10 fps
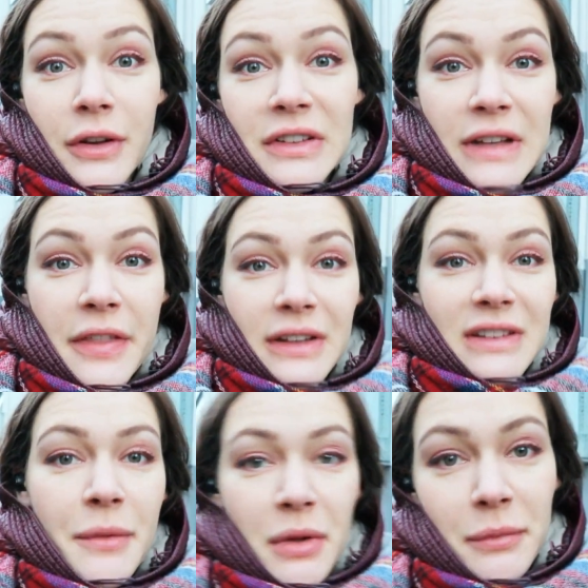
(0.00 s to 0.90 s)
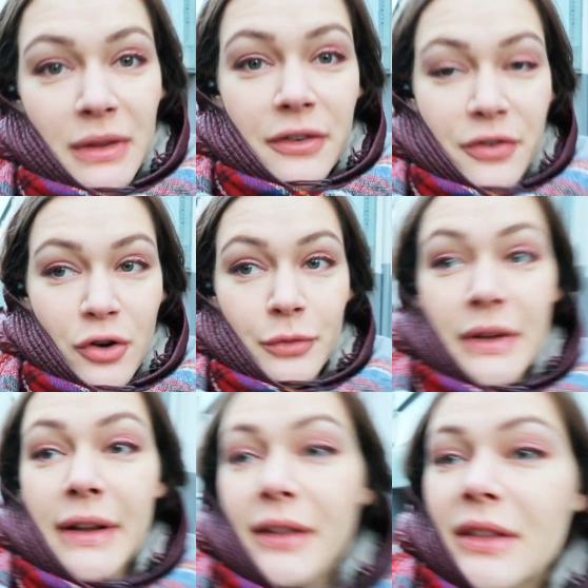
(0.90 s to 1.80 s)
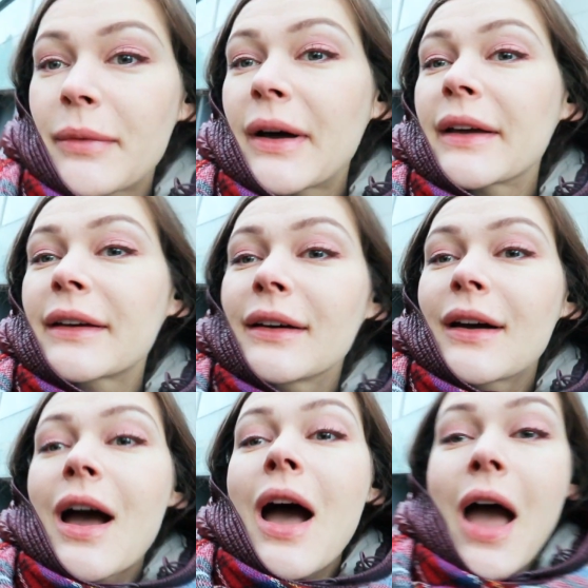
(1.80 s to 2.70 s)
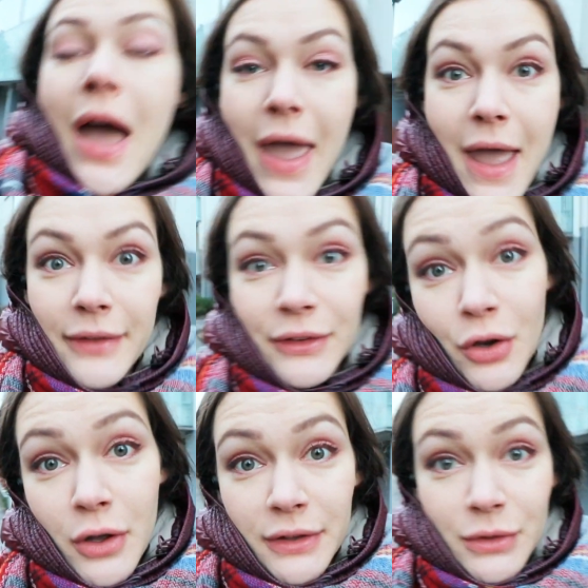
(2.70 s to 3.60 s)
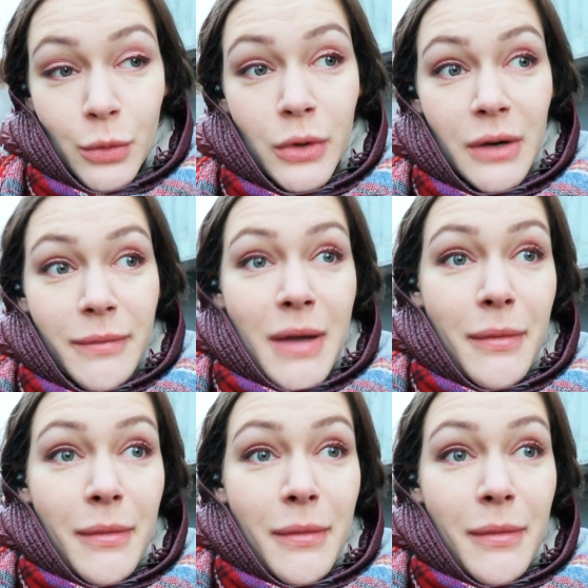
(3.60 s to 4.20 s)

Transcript: there is nothing stopping me from taking the bike and going to work by